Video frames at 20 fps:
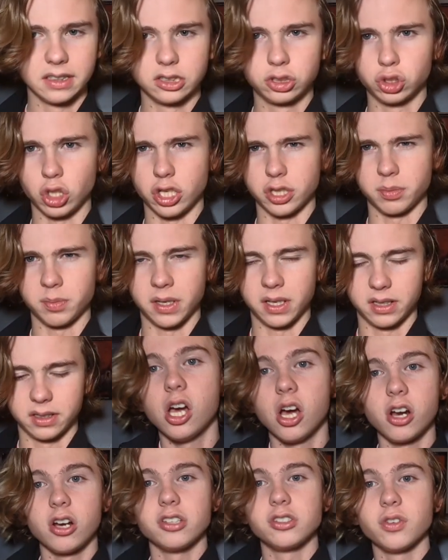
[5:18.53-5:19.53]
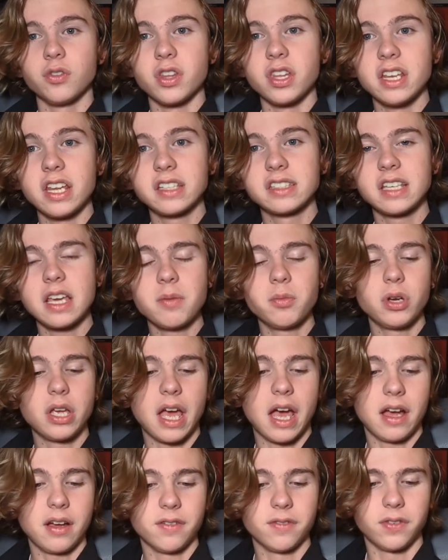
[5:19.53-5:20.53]
Trust me. All right, so the next game we
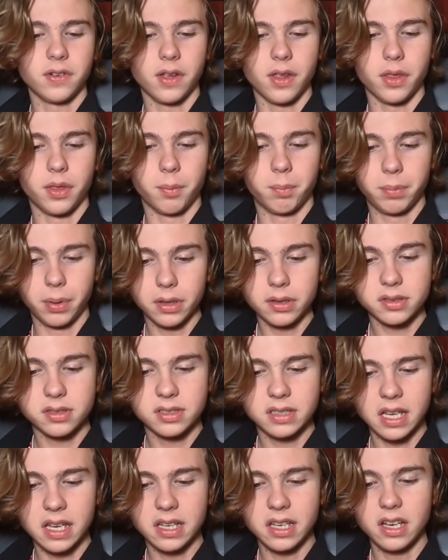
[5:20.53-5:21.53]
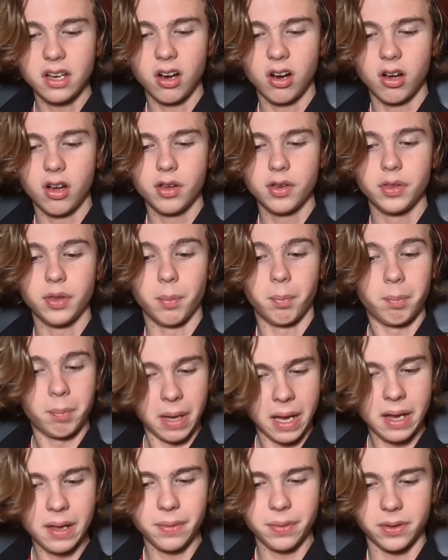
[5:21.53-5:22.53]
have the Bucs taking on the
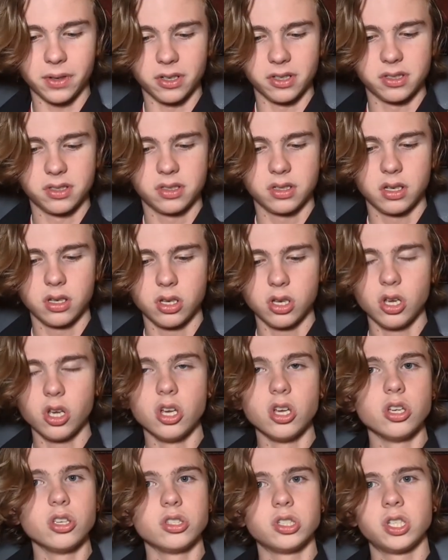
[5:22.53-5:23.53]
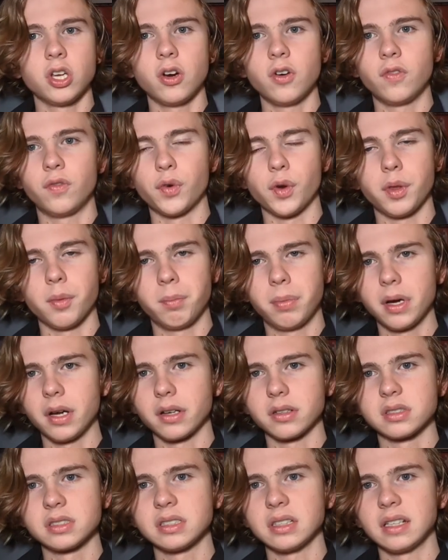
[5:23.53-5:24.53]
Panthers. So for the
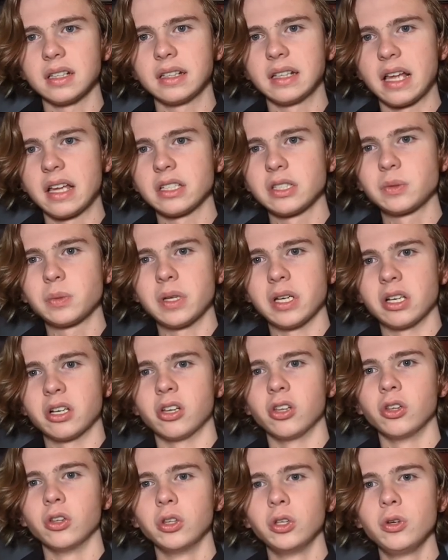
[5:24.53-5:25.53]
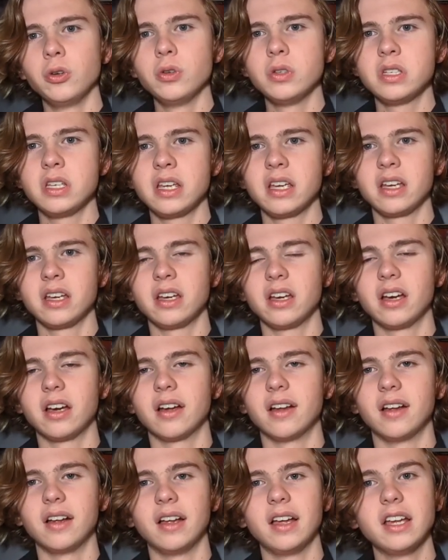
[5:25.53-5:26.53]
Bucs, last week, losing,
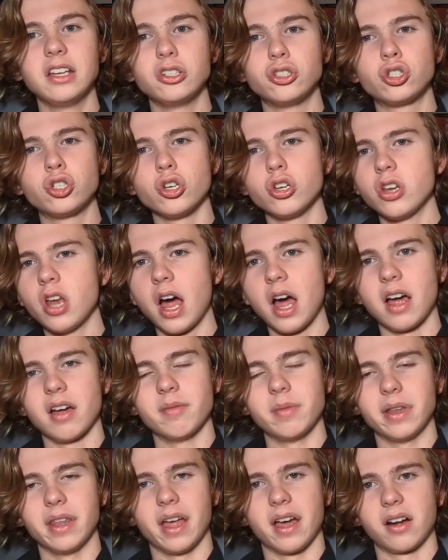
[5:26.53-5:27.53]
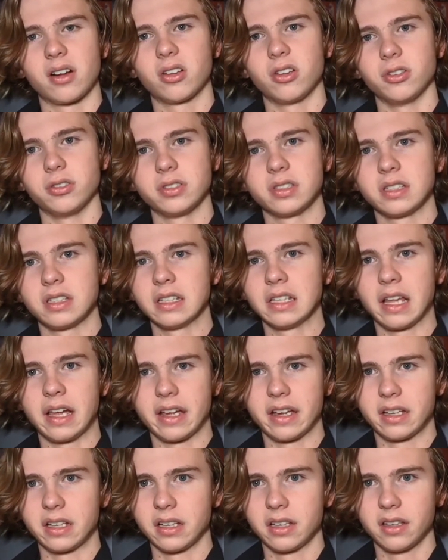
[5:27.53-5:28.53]
it should not have been that close.
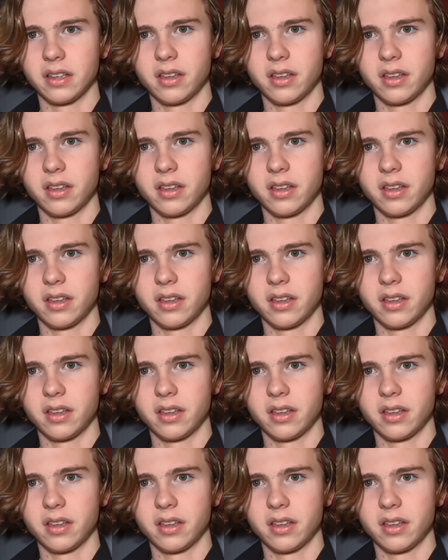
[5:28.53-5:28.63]
Like,